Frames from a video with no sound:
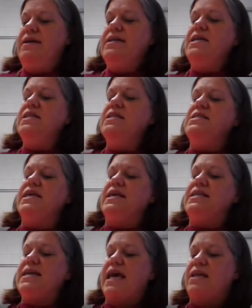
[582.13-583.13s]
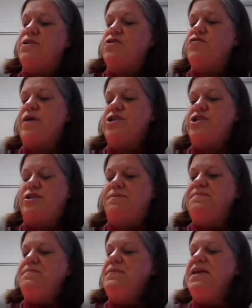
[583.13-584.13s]
needlessly indicating the
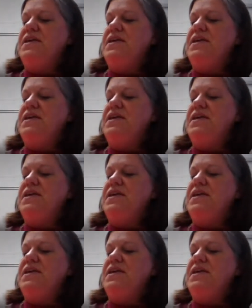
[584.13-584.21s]
direction.